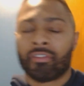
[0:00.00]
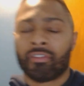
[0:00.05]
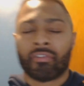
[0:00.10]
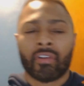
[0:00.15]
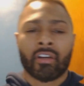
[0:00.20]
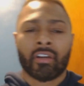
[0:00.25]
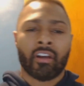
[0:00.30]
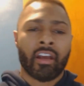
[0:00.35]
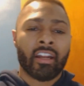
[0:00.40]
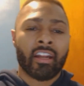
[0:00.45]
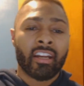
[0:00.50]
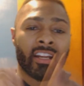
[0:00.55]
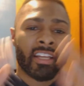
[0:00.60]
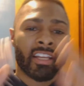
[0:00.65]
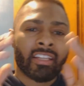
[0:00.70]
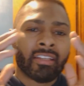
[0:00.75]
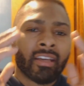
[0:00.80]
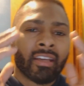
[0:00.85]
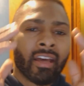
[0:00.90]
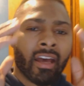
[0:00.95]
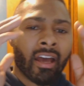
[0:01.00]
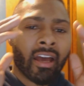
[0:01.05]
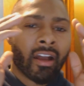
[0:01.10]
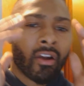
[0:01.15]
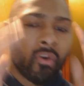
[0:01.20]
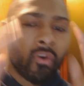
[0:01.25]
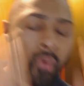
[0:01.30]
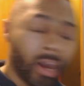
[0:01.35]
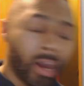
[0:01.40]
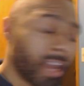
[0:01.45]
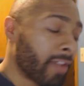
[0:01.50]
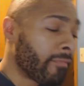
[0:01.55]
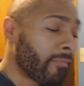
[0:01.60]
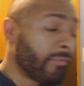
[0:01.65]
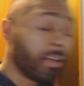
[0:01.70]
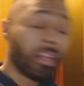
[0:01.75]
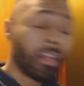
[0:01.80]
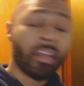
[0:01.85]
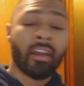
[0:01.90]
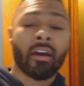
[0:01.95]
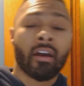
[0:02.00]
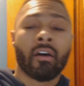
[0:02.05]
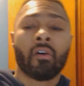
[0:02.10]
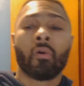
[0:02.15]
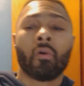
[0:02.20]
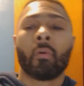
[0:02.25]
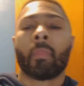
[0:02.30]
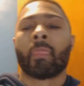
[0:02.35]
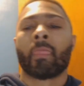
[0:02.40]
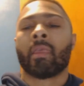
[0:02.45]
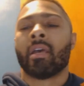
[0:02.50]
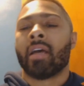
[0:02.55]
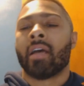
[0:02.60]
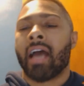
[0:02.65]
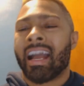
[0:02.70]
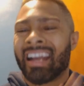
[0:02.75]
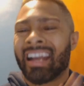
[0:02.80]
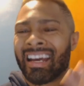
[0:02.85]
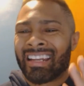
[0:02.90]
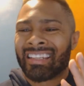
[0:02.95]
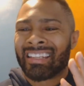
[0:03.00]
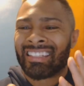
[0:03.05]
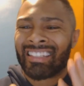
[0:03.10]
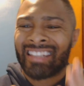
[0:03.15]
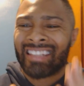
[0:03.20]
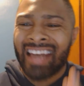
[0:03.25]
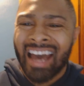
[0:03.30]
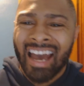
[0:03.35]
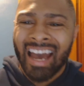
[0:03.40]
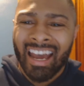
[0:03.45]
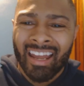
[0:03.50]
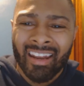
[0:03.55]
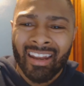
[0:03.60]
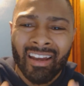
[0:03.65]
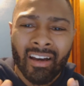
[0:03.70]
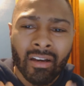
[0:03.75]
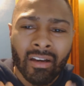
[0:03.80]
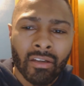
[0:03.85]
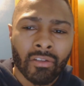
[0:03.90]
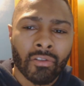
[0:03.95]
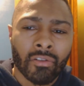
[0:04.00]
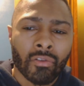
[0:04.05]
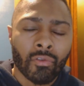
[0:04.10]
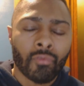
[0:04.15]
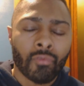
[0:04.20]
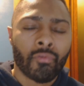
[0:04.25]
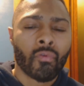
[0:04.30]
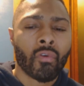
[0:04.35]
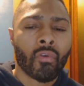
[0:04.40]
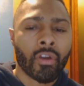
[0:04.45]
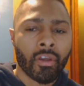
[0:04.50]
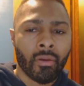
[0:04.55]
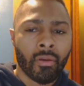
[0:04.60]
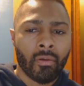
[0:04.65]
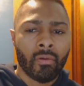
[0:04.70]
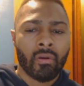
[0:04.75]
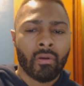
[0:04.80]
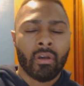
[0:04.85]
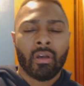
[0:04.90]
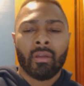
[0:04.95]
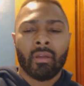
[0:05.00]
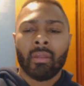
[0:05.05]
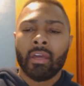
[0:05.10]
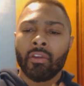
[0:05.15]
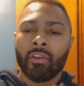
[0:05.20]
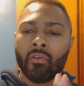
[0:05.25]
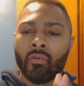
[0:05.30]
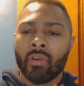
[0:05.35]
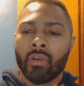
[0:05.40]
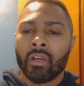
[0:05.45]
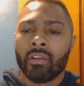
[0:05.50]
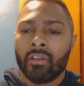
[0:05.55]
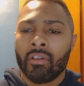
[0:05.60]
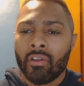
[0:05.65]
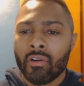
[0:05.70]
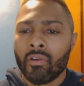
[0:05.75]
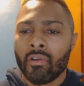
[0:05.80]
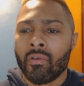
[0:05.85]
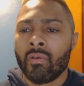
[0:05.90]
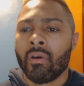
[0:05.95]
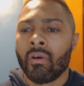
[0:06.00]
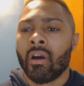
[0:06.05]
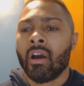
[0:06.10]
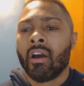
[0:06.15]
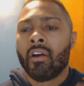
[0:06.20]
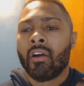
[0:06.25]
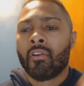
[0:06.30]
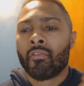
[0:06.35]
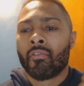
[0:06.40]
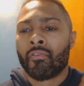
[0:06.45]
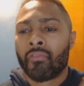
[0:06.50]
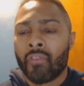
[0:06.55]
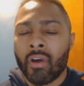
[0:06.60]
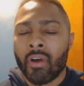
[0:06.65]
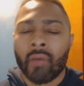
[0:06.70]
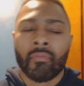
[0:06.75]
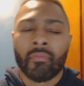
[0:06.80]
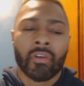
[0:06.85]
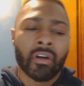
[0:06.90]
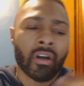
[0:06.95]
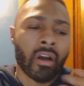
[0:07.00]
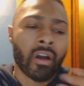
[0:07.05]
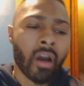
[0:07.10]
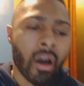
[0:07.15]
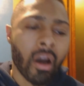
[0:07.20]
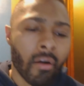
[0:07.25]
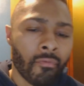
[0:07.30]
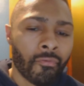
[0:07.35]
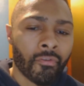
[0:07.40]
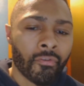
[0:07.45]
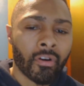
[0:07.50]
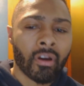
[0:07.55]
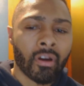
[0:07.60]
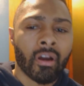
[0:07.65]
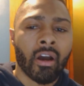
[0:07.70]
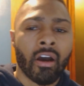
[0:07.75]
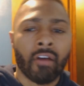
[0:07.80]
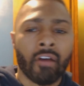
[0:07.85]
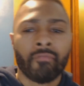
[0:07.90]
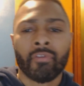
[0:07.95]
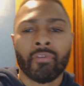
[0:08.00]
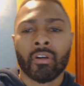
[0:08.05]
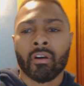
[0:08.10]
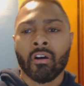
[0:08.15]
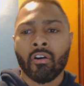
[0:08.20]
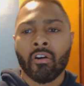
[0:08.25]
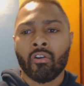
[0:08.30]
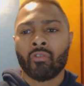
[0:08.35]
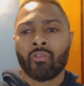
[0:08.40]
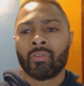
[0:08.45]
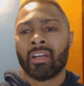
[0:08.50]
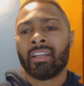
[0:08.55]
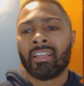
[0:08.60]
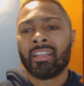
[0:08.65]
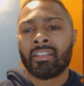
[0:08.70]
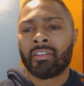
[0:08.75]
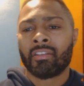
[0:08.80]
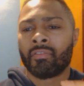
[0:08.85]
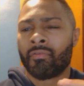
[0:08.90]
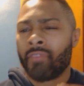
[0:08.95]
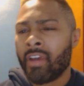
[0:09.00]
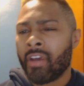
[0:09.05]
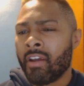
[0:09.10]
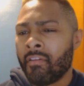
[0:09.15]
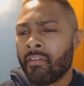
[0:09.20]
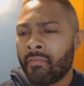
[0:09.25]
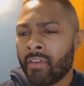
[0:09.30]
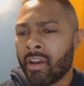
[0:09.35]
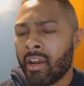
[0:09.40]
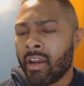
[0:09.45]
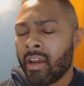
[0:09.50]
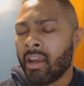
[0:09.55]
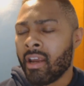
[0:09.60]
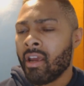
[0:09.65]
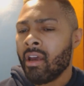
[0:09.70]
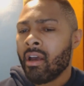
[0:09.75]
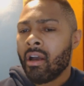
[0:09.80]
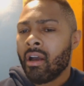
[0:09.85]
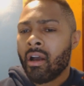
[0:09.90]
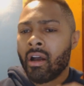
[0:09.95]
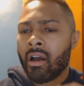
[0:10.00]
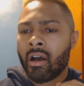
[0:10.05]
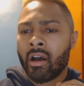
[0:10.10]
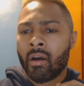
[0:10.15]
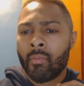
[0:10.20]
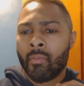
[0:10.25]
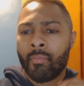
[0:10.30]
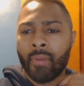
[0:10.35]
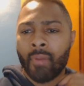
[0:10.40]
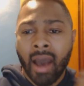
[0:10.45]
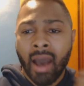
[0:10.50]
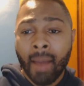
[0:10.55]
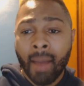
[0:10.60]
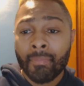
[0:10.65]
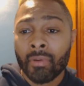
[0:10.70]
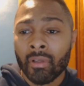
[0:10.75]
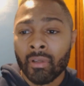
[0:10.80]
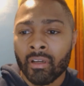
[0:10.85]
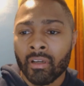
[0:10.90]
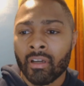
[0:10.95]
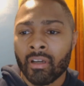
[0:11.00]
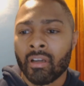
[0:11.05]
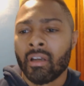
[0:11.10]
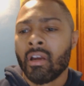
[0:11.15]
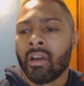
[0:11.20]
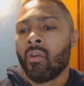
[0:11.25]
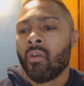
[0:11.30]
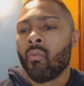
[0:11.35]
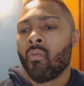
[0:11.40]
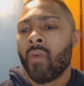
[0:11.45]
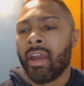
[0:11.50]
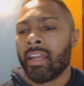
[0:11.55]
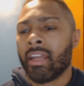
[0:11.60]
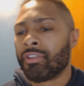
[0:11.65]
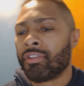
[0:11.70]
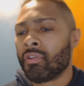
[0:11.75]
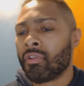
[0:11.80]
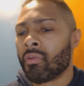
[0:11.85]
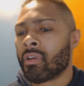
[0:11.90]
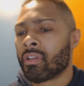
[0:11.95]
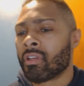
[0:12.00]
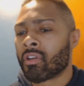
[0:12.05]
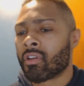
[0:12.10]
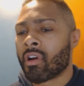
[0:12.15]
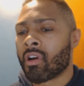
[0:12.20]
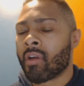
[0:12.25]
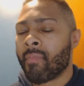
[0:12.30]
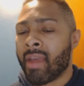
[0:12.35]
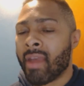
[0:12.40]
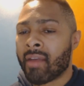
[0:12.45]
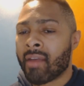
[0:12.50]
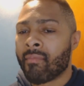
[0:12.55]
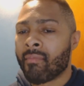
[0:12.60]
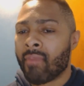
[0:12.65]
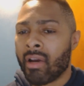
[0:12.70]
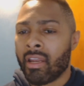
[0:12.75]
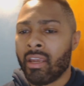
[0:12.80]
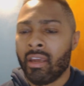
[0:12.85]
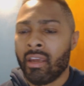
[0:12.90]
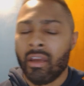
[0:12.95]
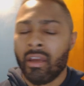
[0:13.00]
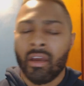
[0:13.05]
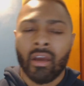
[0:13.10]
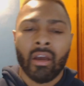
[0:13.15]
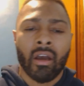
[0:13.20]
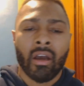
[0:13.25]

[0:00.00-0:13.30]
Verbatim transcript: Stringer, and in this quick video, I got a side hustle for you that you can do from the comfort of your home. Now, this is very, very uh, popular way that you can start making money